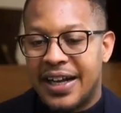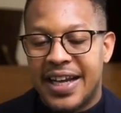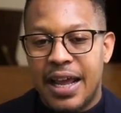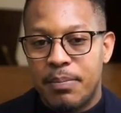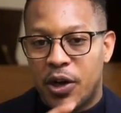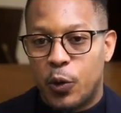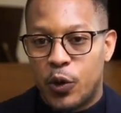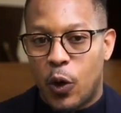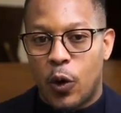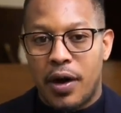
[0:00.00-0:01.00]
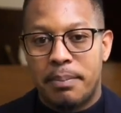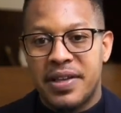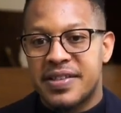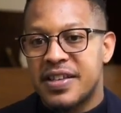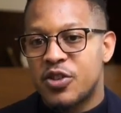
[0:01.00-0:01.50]
a neighborhood or a
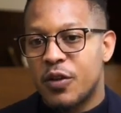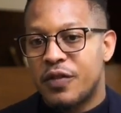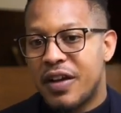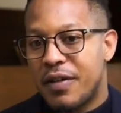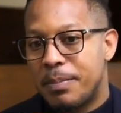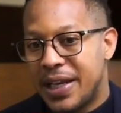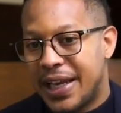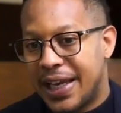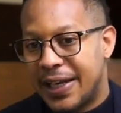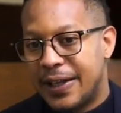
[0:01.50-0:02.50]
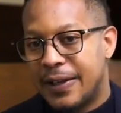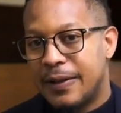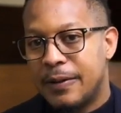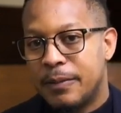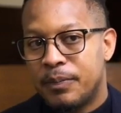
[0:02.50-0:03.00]
business you've never been in,
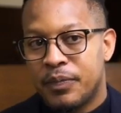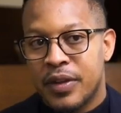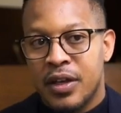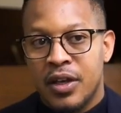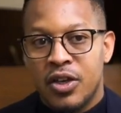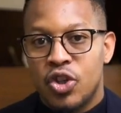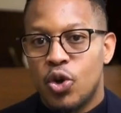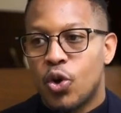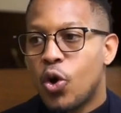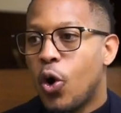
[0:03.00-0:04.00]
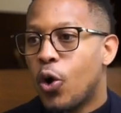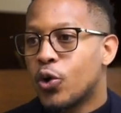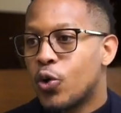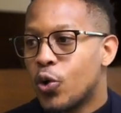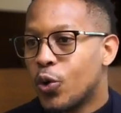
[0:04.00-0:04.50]
you go
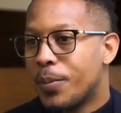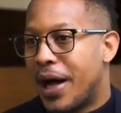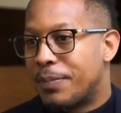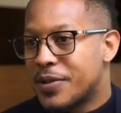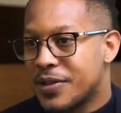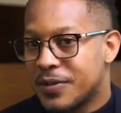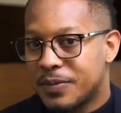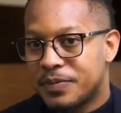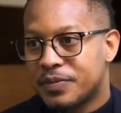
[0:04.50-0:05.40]
on Google Maps